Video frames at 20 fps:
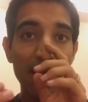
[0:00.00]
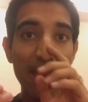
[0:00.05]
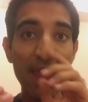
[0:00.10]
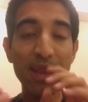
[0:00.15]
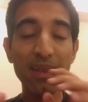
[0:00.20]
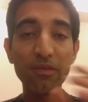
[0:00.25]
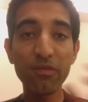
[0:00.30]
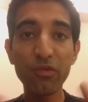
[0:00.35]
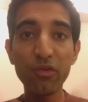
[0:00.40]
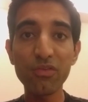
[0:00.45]

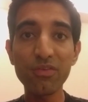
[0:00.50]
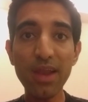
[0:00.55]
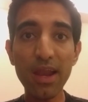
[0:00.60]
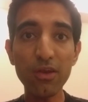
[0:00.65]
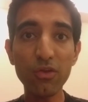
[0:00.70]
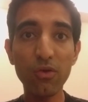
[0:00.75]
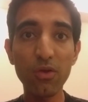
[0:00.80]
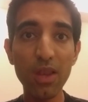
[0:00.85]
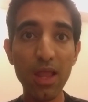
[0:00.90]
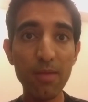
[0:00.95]
And if you
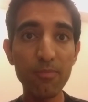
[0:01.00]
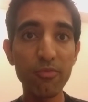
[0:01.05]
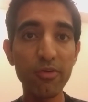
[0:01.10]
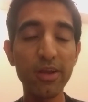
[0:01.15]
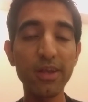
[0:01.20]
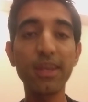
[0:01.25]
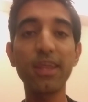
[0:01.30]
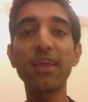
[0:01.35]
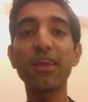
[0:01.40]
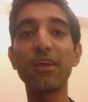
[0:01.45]
start
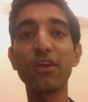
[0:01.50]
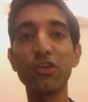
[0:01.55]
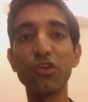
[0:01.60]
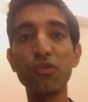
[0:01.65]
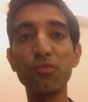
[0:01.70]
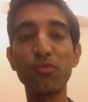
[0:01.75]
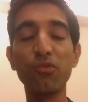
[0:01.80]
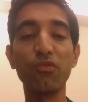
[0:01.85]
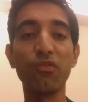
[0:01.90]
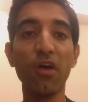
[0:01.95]
collaborating,
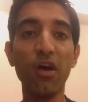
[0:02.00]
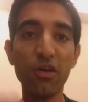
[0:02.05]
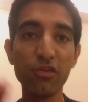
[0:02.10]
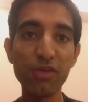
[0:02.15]
you move.